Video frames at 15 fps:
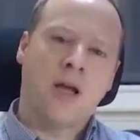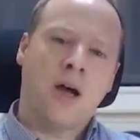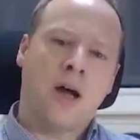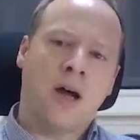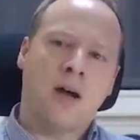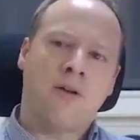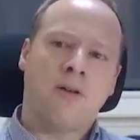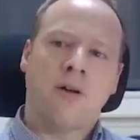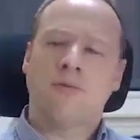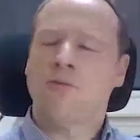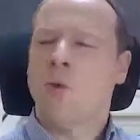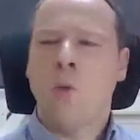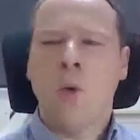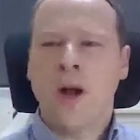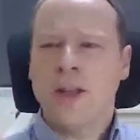
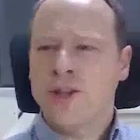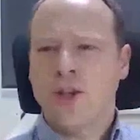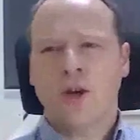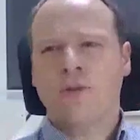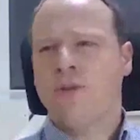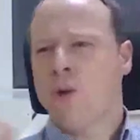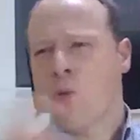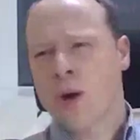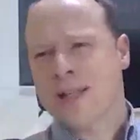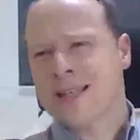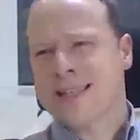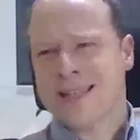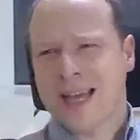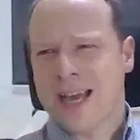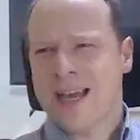1 year from one
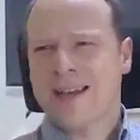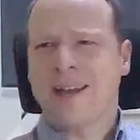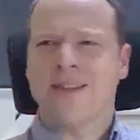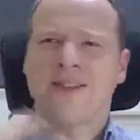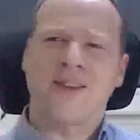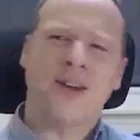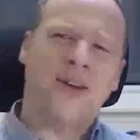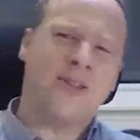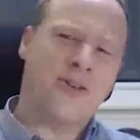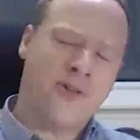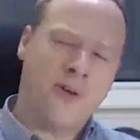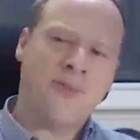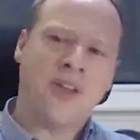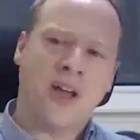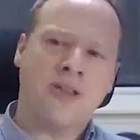side and the other
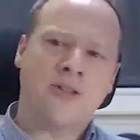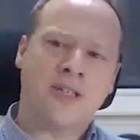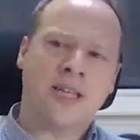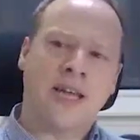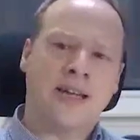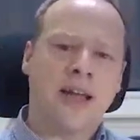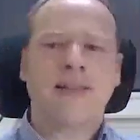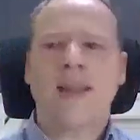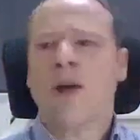from the other side.